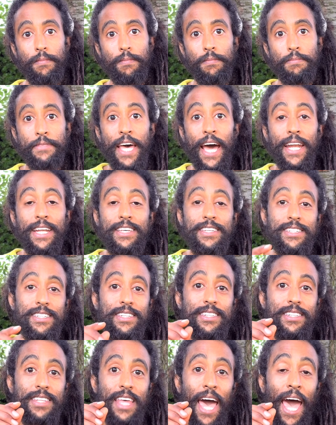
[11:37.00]
That is
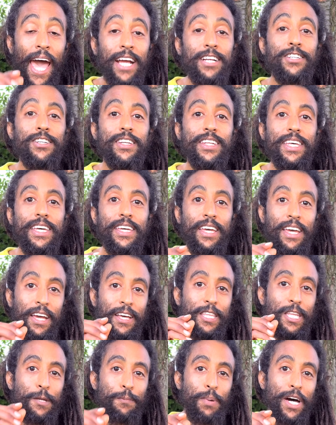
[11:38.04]
actually
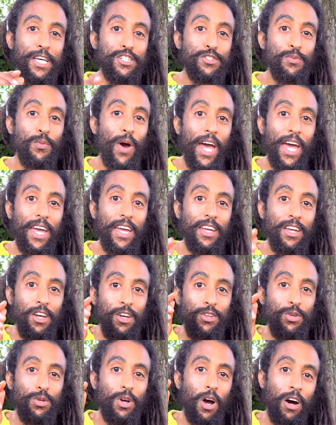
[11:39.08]
the best way
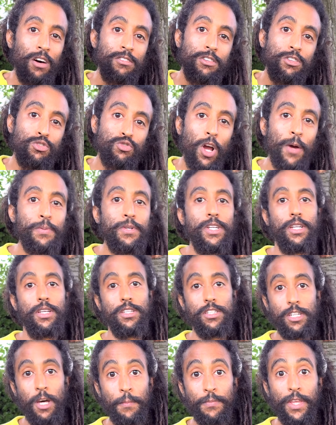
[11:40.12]
to cause disruption in
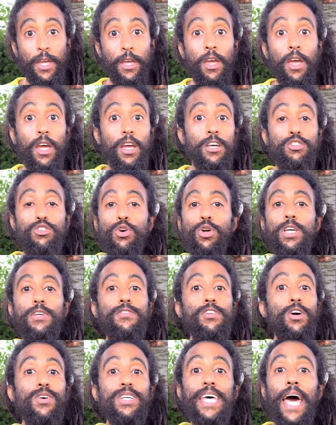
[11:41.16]
something, because you don't even
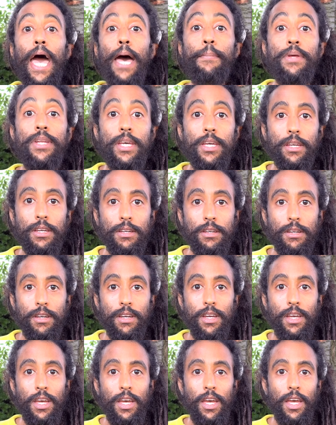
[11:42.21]
know what's happening.
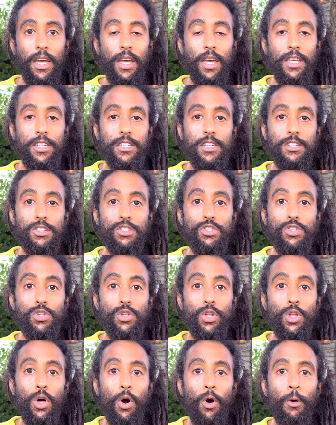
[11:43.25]
It's a
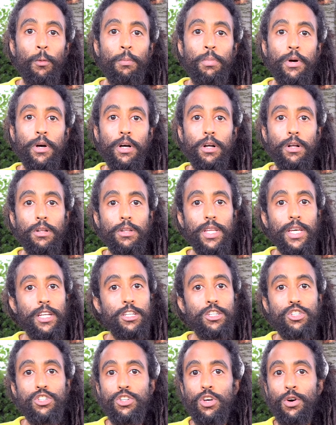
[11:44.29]
slow build, and
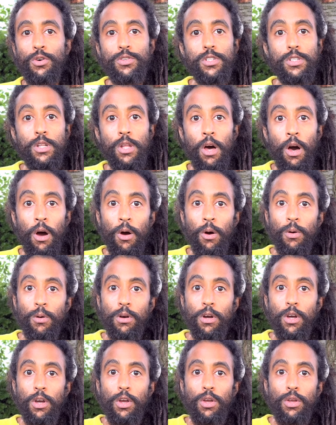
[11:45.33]
it's so slow
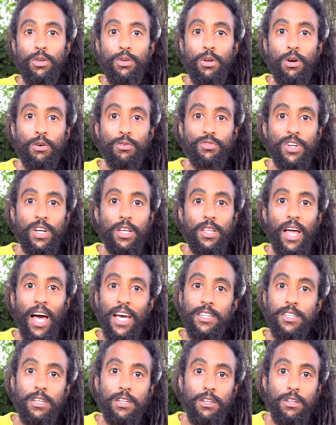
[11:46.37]
you don't
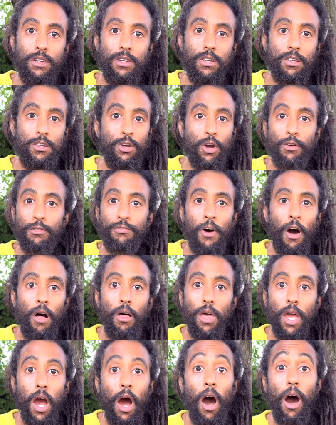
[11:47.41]
realize that you're
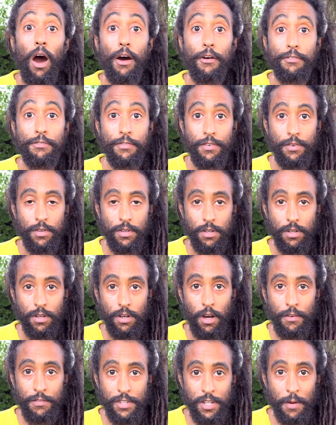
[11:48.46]
falling off
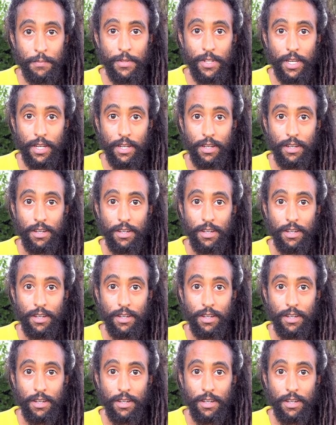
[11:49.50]
of something